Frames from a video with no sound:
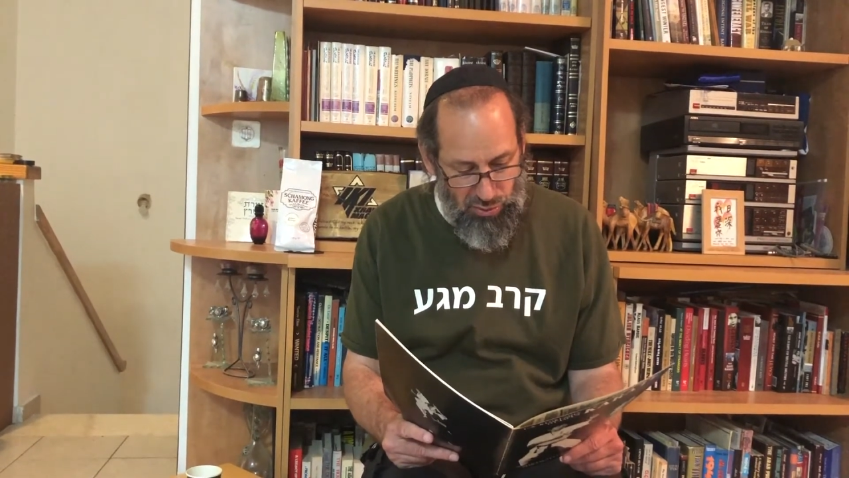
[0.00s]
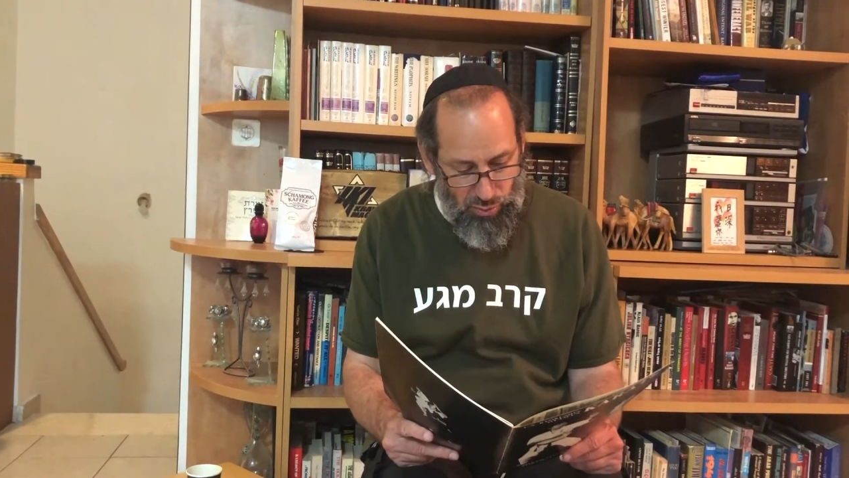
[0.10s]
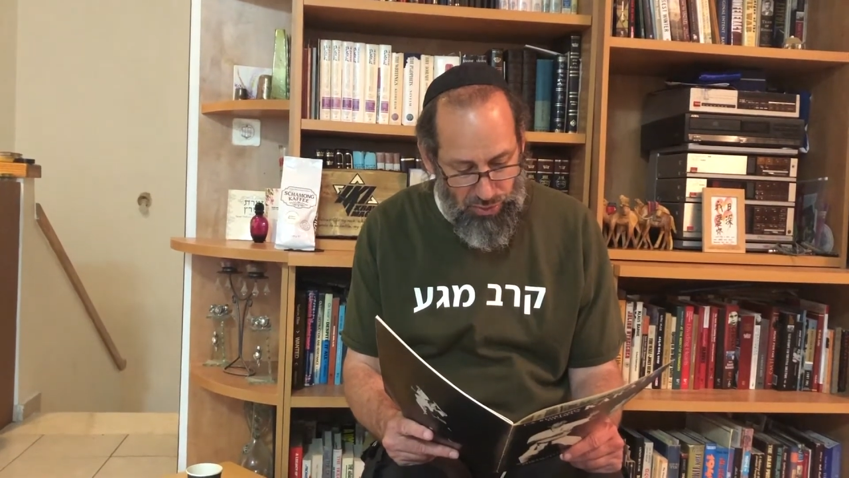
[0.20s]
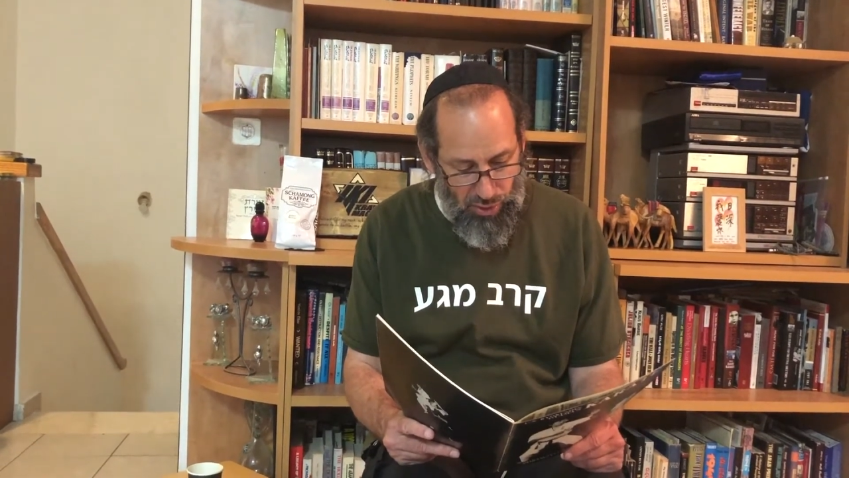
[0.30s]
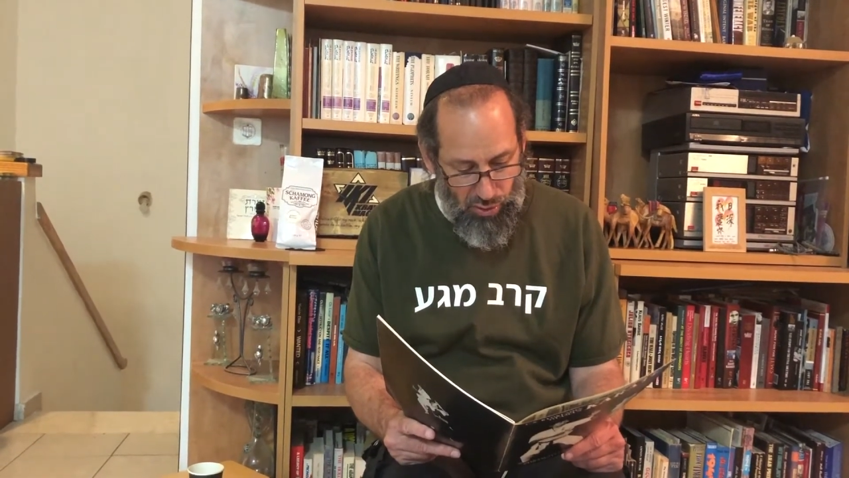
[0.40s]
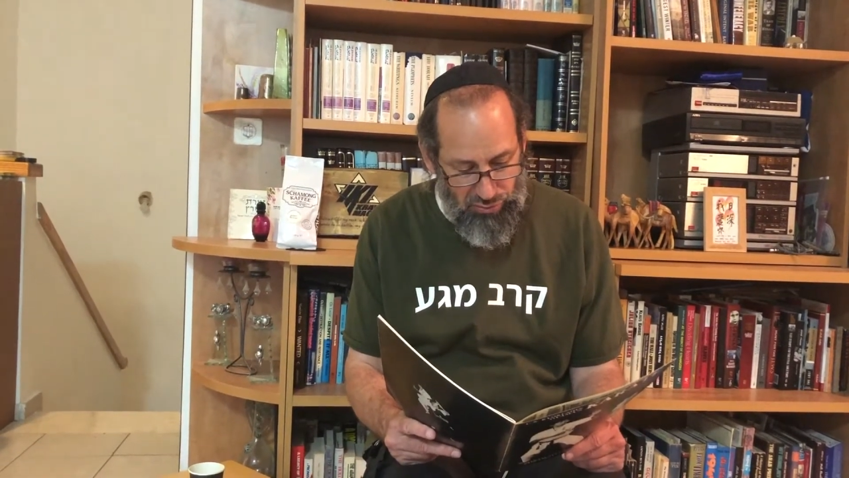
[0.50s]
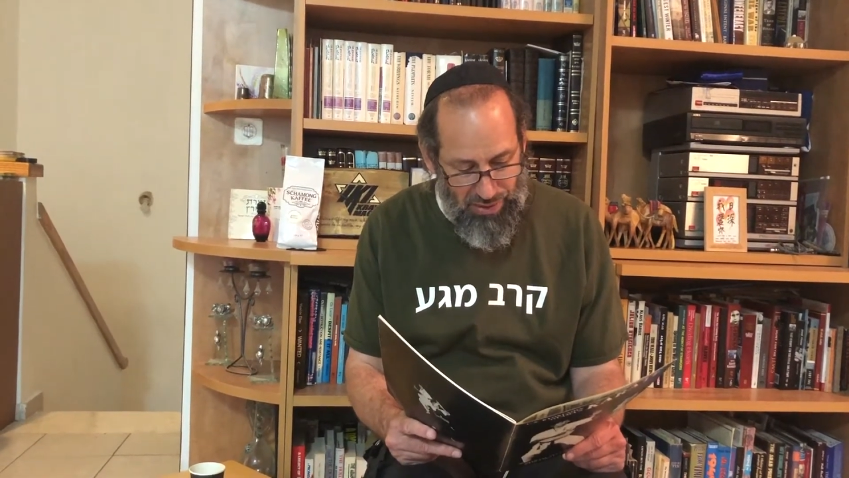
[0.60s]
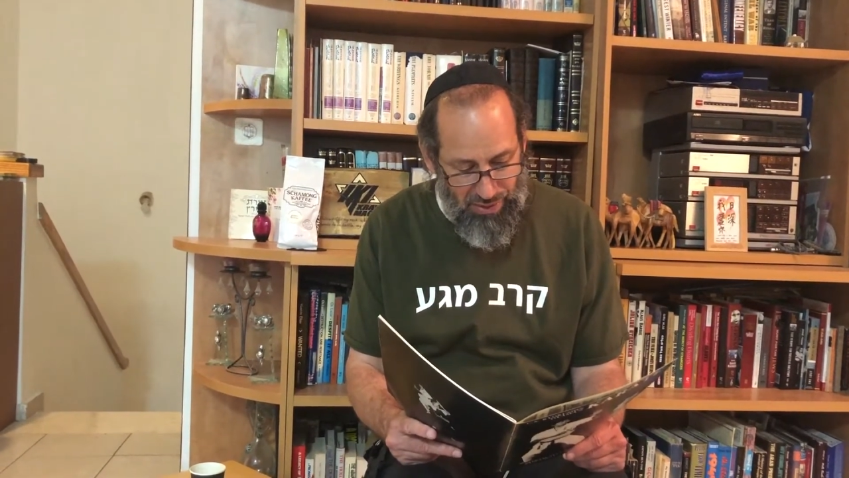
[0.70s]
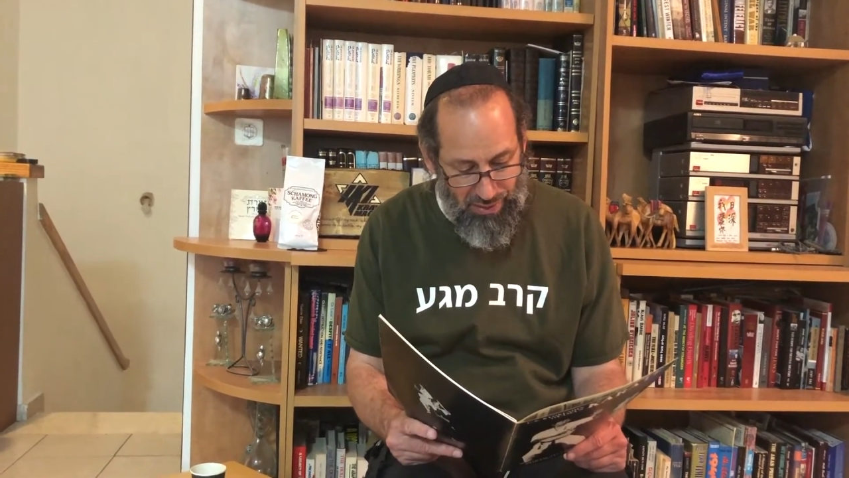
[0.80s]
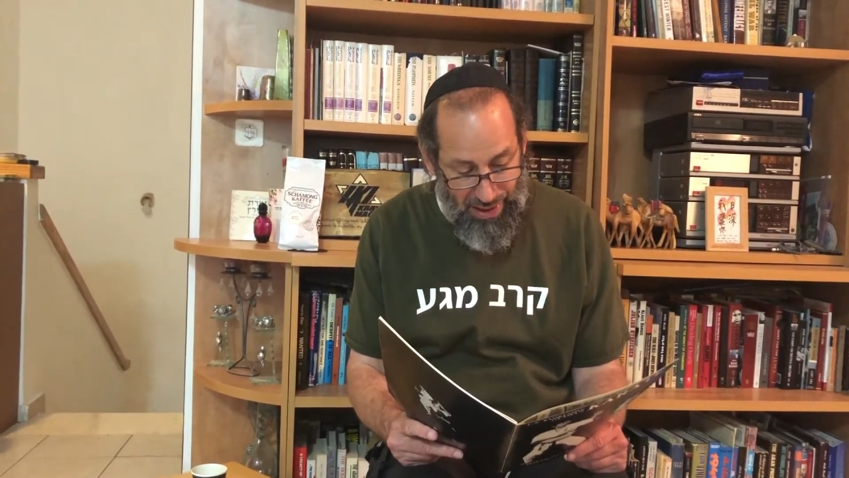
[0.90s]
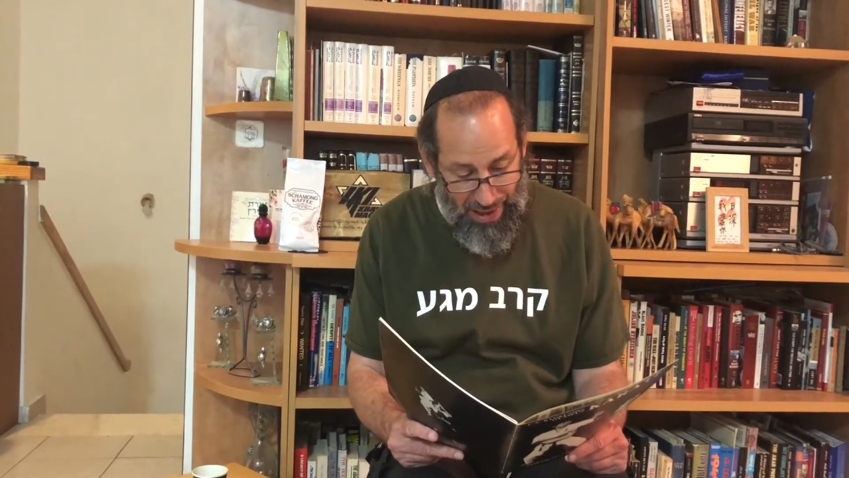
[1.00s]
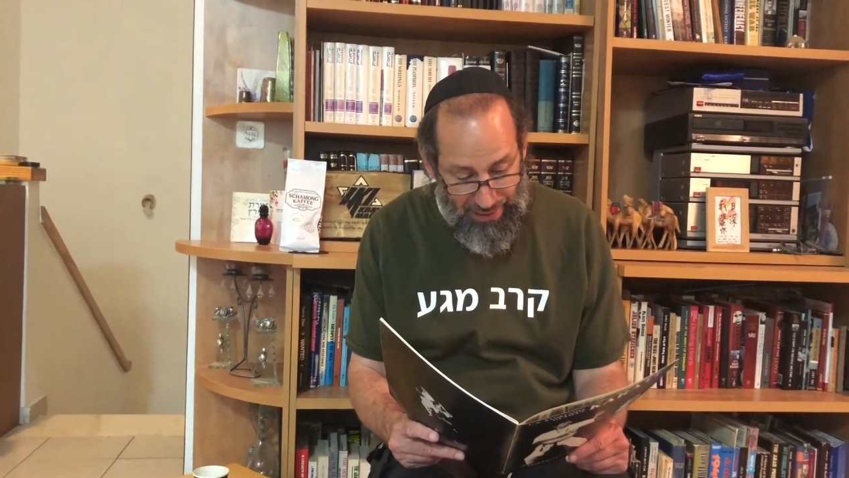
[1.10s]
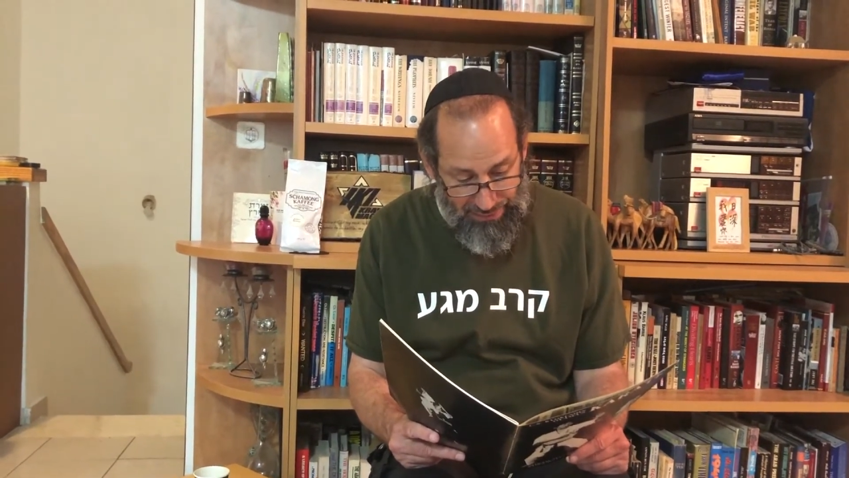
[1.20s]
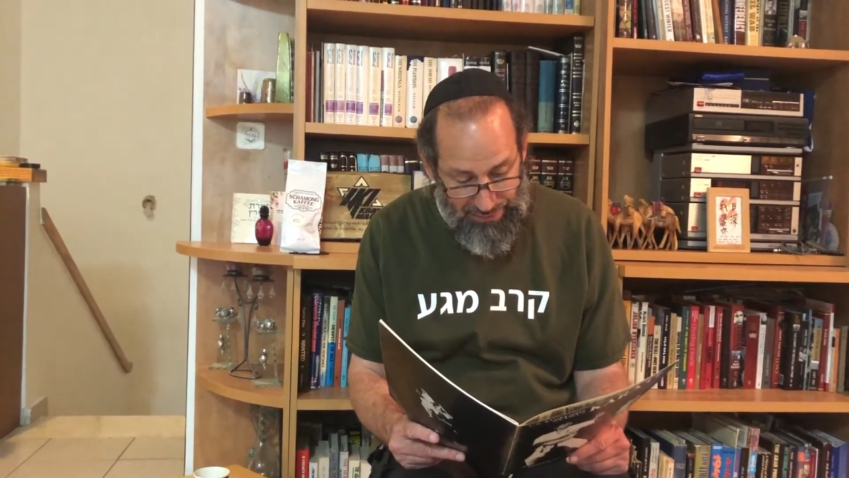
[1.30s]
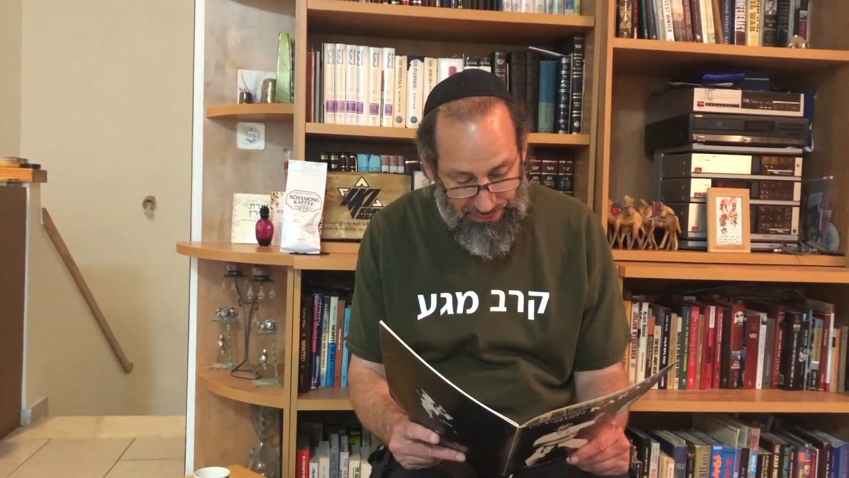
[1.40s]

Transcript: with only their head.